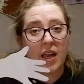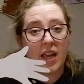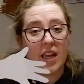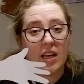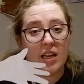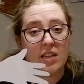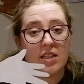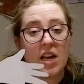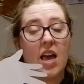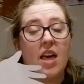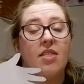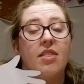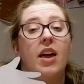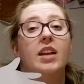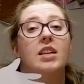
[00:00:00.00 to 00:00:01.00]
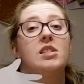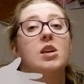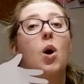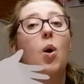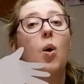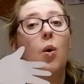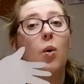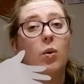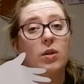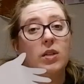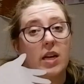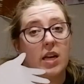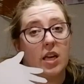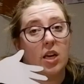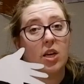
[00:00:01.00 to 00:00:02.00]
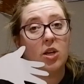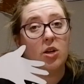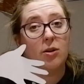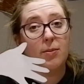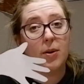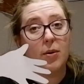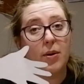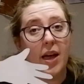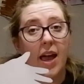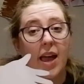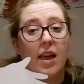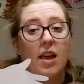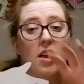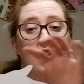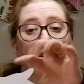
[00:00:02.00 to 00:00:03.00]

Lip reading: hand that is holding your bouquet.